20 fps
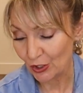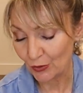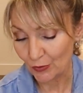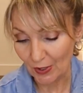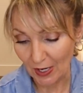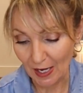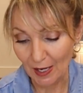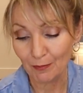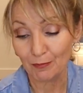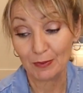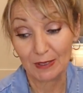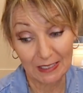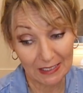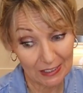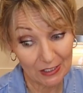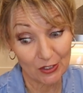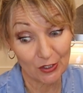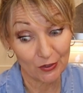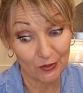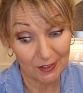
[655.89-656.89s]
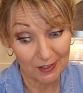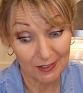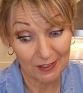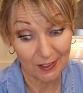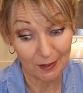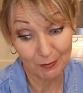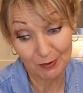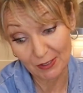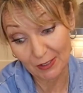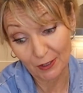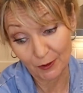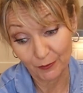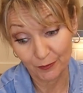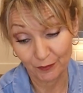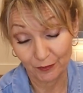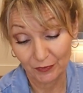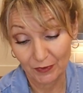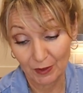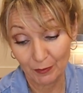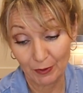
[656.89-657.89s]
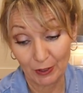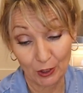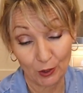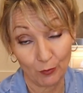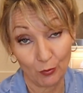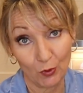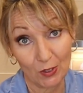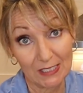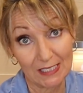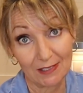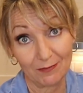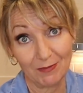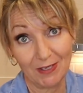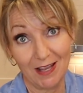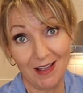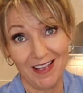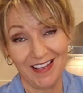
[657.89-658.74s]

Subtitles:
to wrap, but easier to dip, so pick your poison.